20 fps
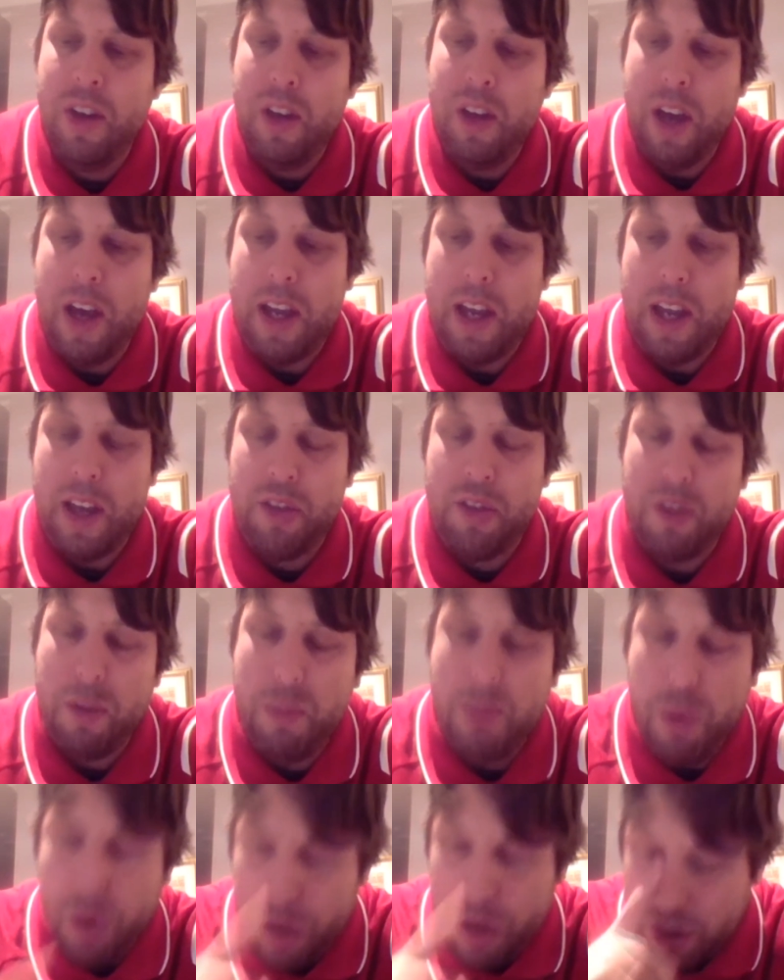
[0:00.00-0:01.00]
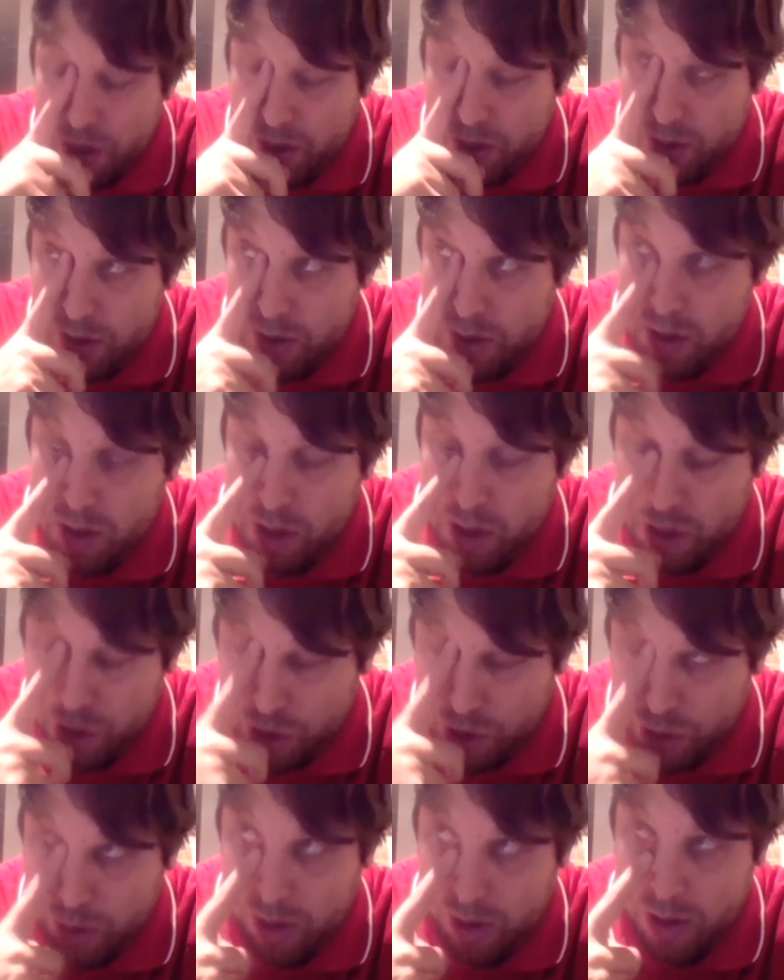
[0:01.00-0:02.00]
I guess to put it in
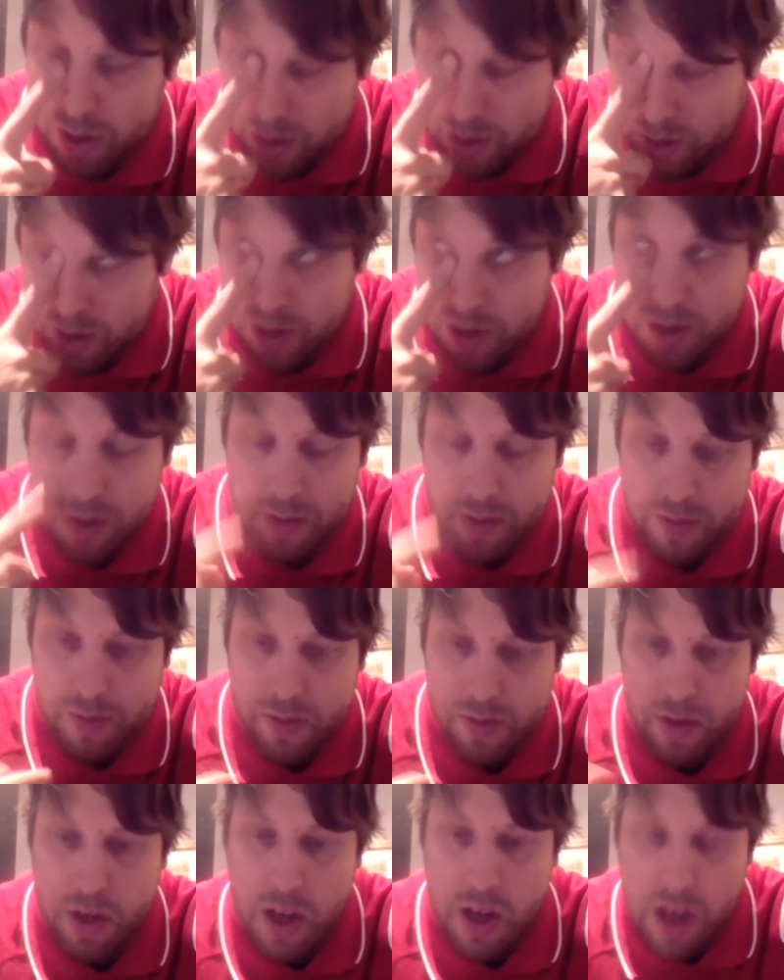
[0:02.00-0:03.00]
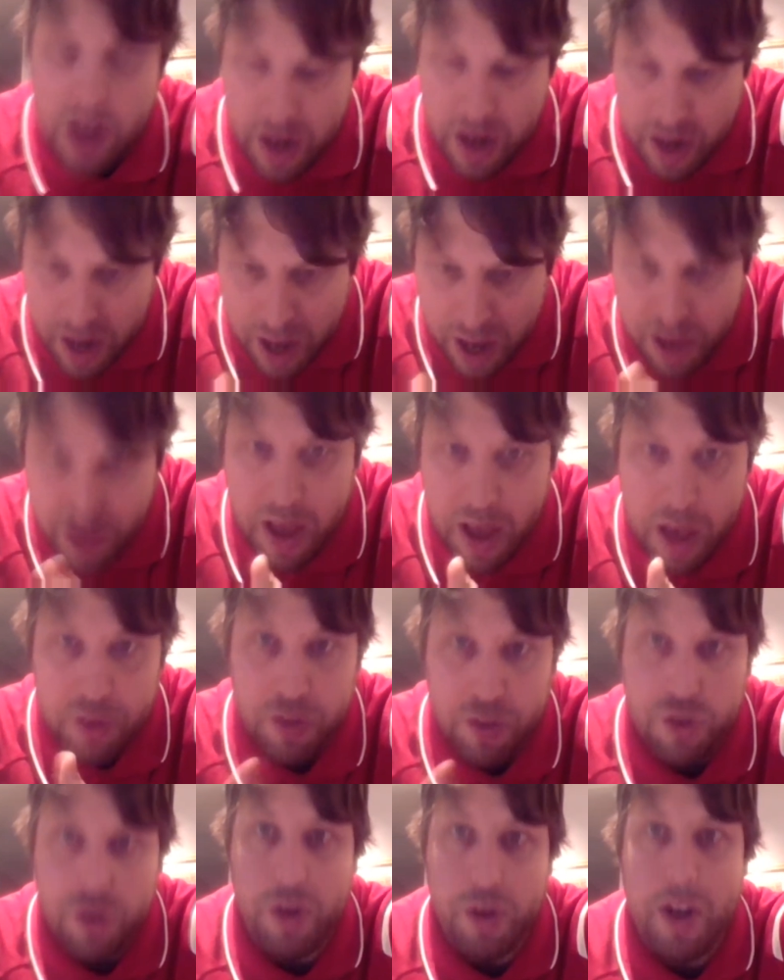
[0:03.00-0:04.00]
short, as
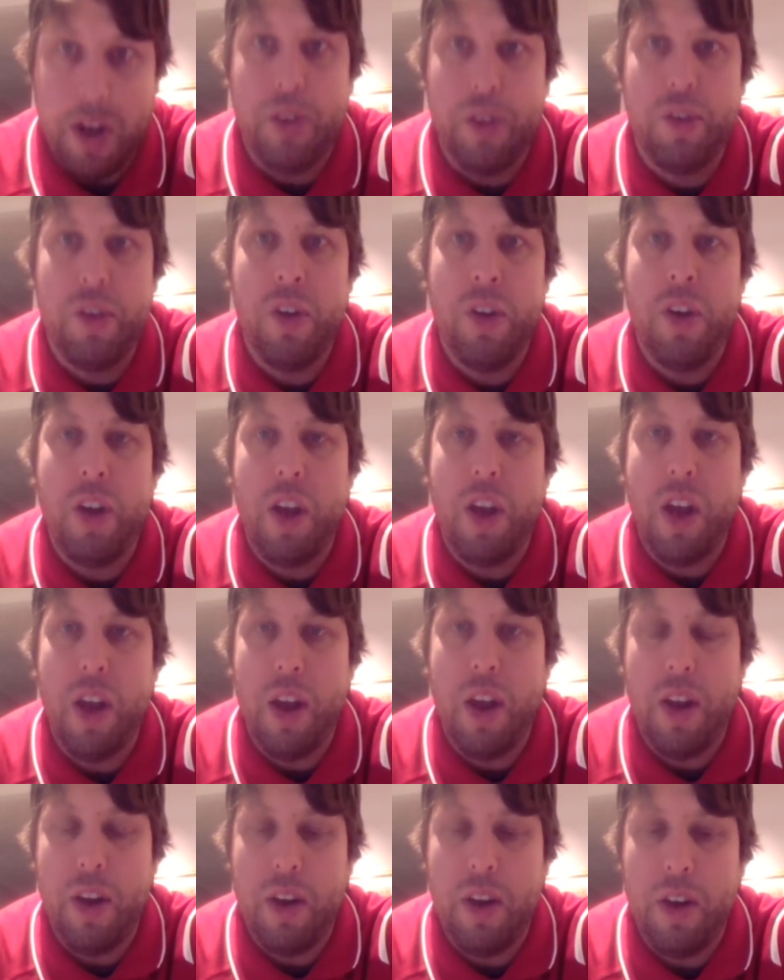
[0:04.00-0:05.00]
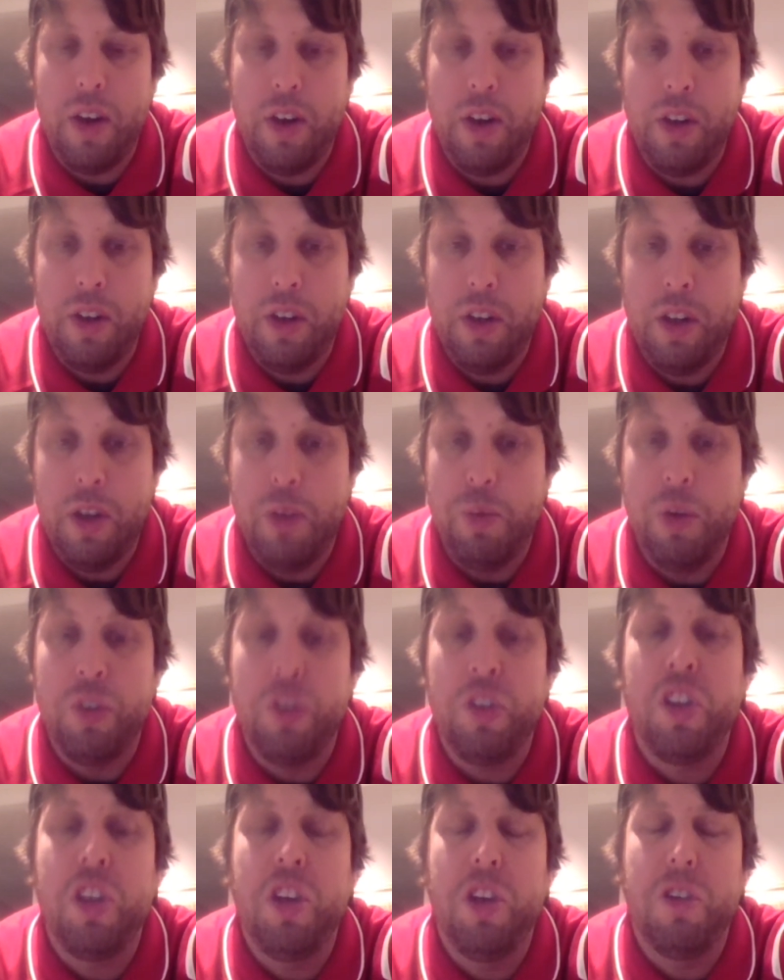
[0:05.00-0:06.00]
a short answer, it was
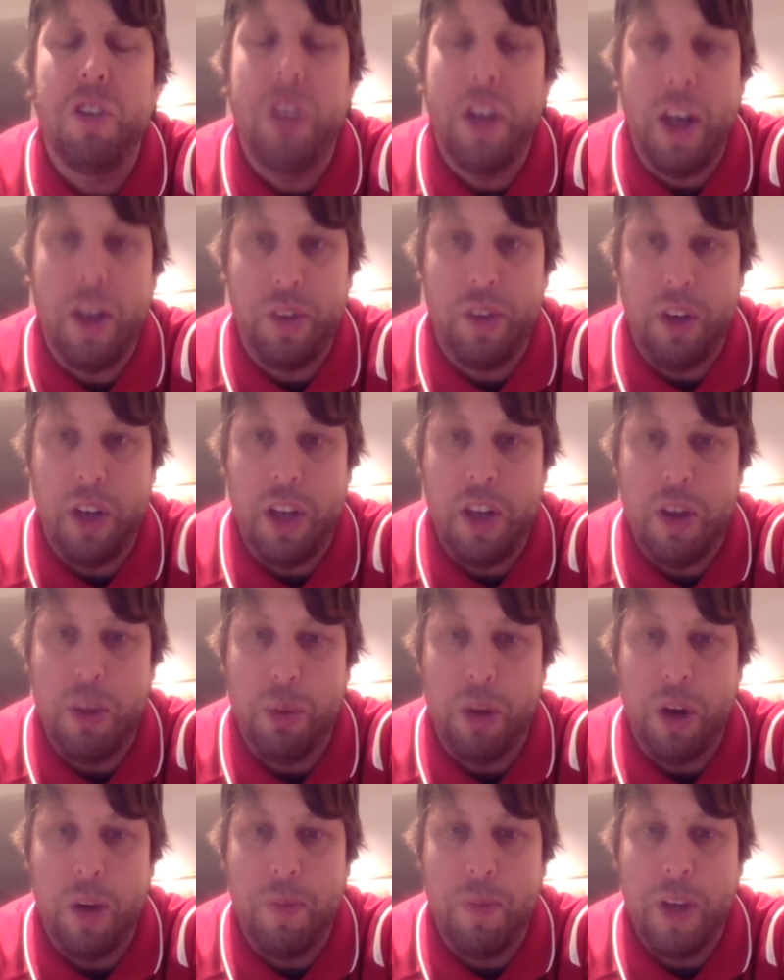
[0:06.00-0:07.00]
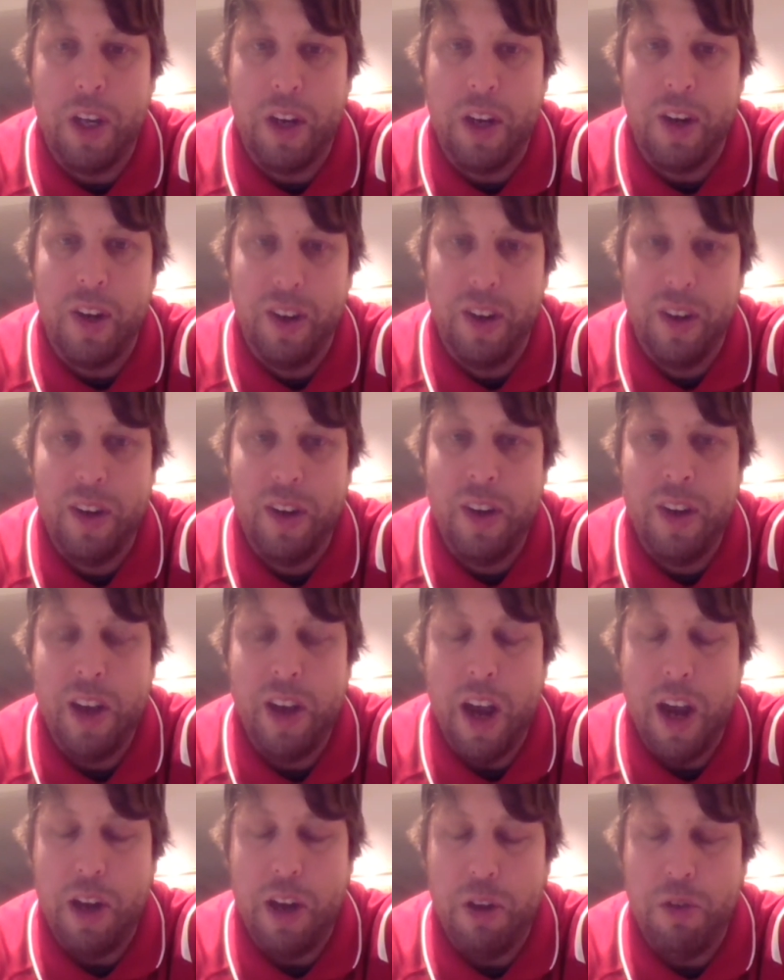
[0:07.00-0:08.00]
curiosity that brought me here.
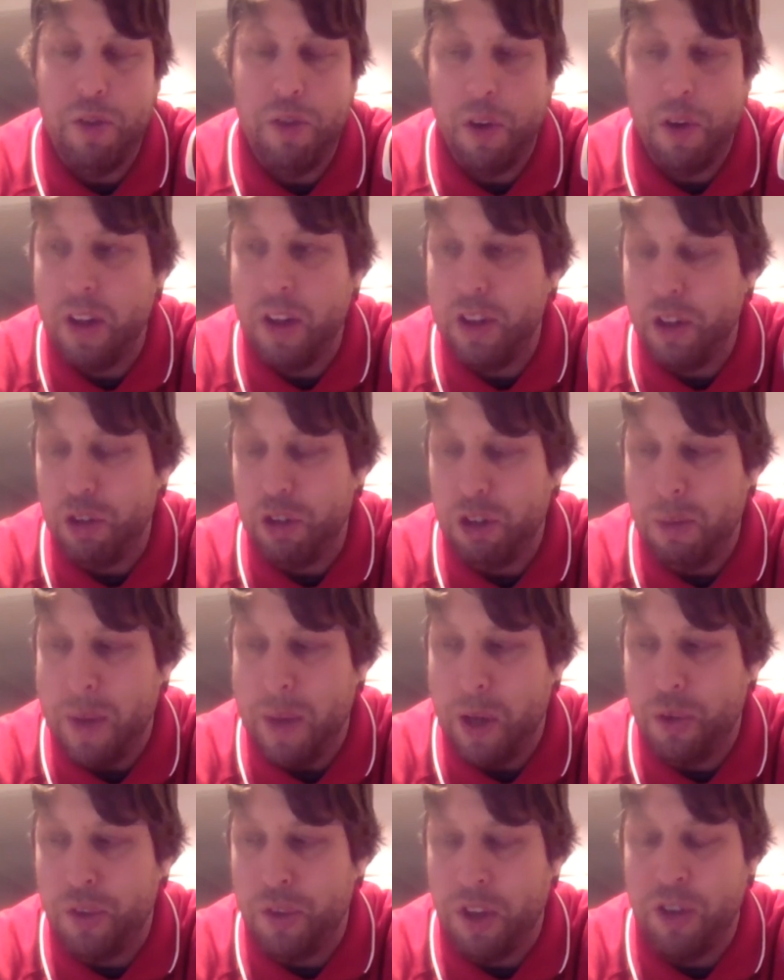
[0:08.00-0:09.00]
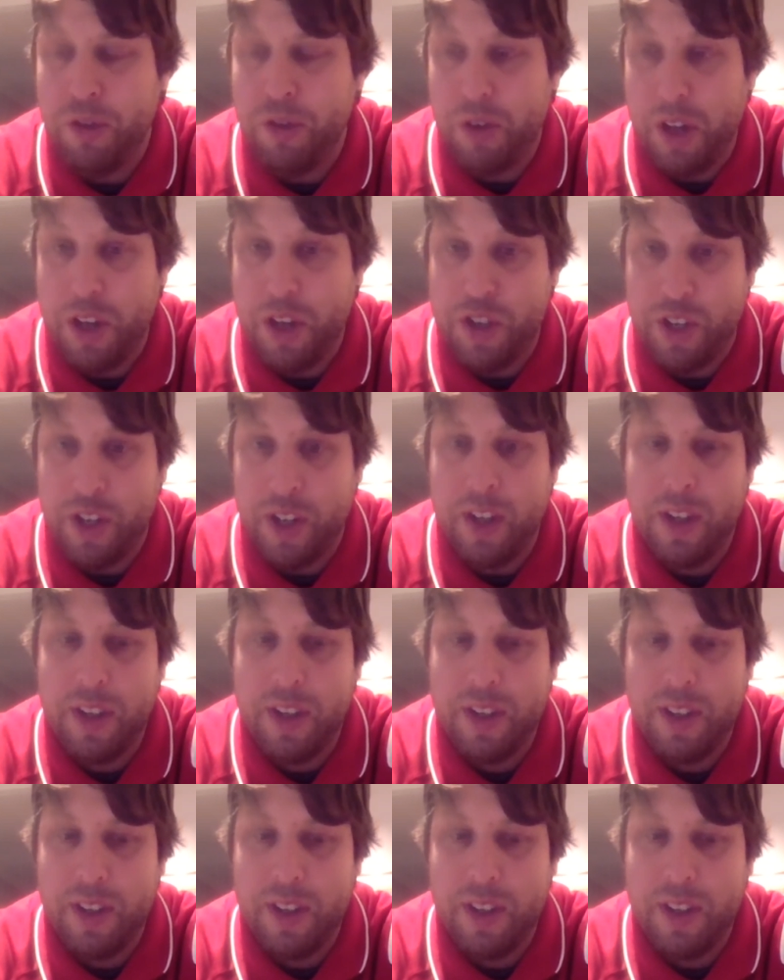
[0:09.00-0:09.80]
I knew very little about Central Asia.